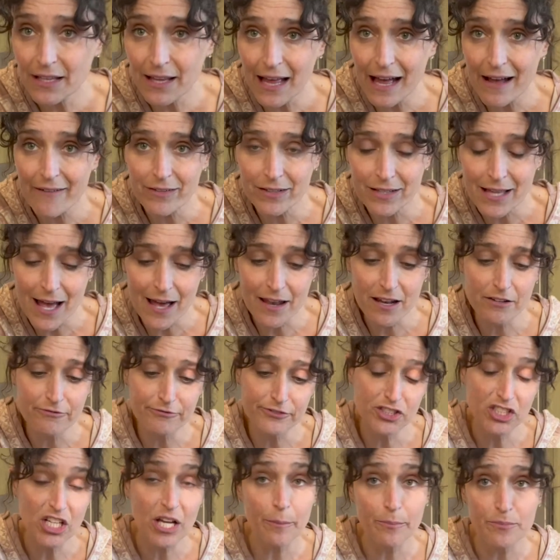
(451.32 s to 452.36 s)
have a lot of
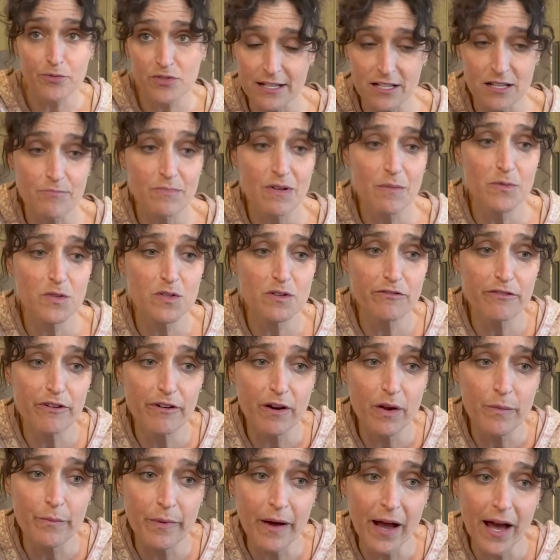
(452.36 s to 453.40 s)
chips, sometimes the very
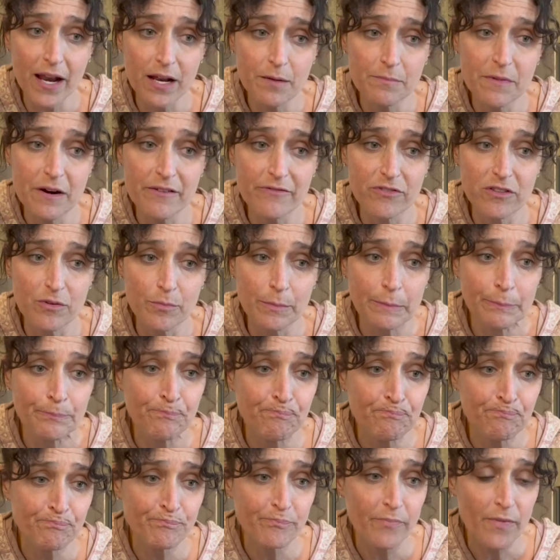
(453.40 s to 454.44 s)
bottom of the
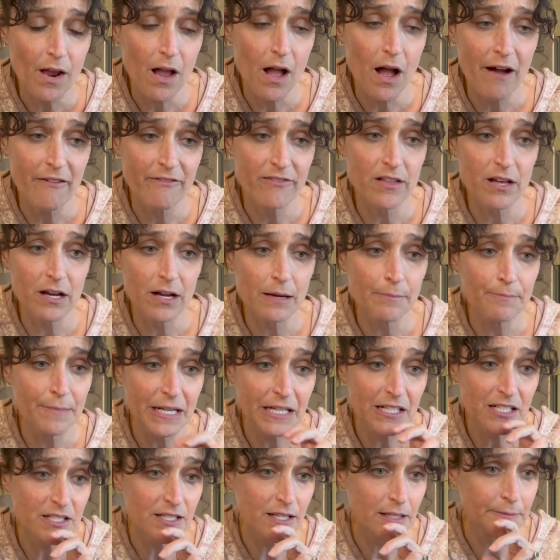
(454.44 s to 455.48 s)

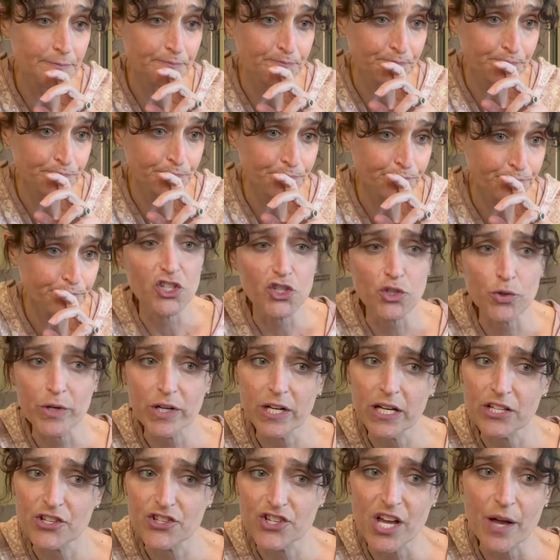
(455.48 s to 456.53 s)
mix short
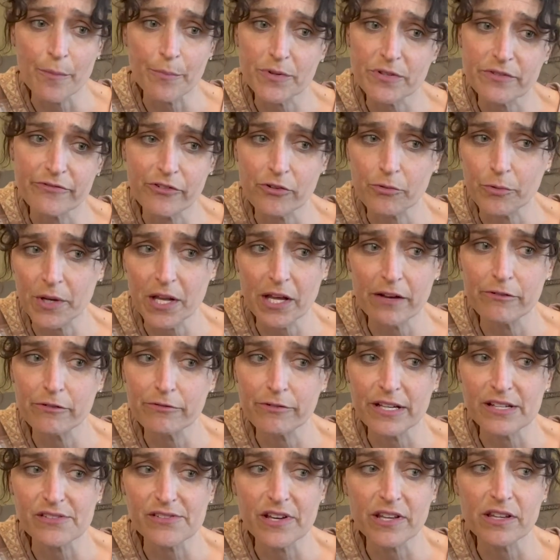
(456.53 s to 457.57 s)
on chips for whatever
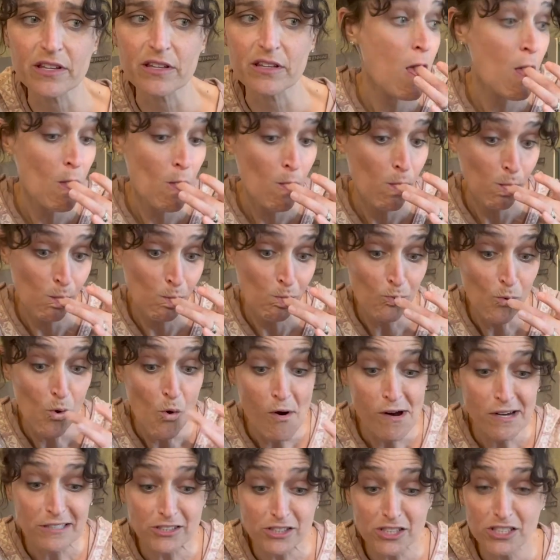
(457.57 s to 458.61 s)
reason,
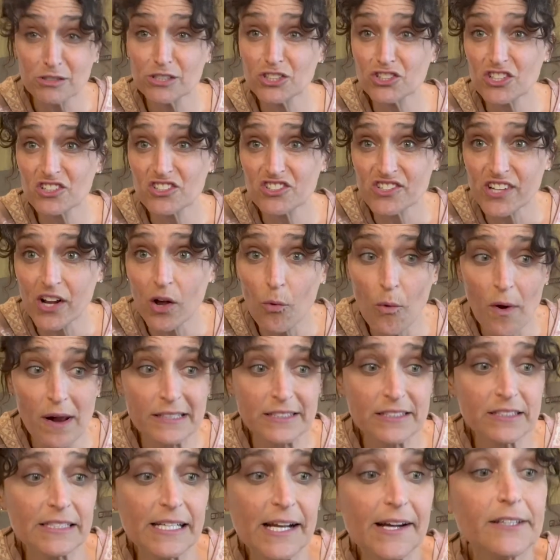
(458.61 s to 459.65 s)
you can always just stick one
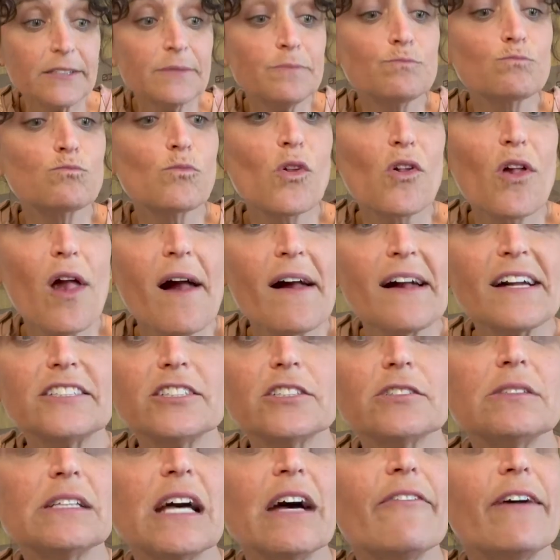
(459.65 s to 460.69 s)
in there. It's not like you
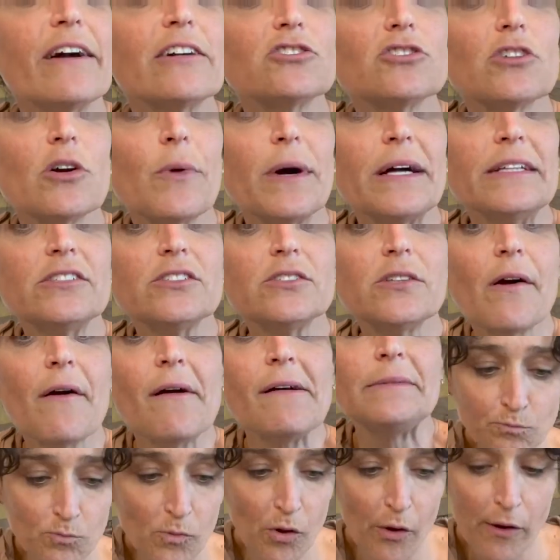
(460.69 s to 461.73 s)
don't have extra ones.
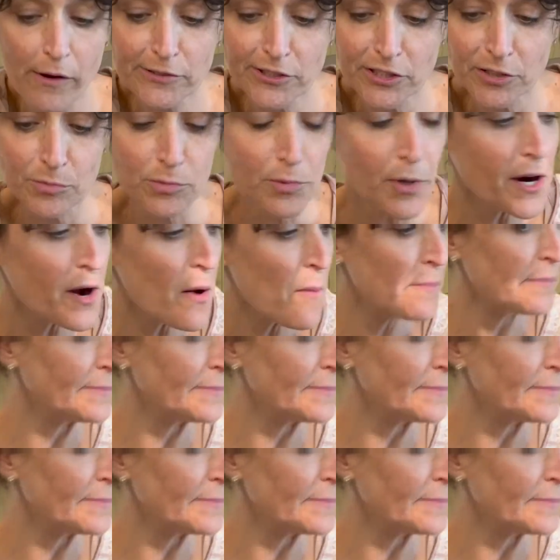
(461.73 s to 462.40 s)
You got some more.